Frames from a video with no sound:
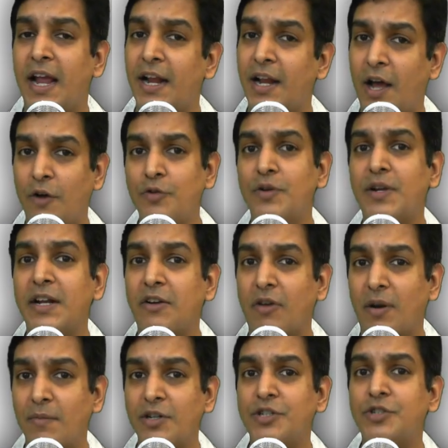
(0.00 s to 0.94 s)
and how you can
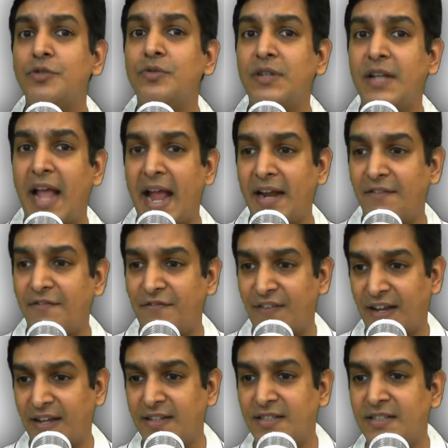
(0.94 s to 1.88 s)
troubleshoot and
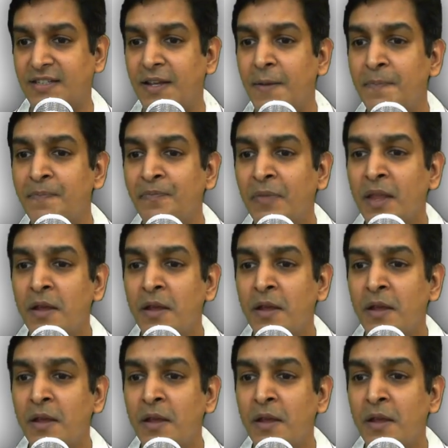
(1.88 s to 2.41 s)
fix.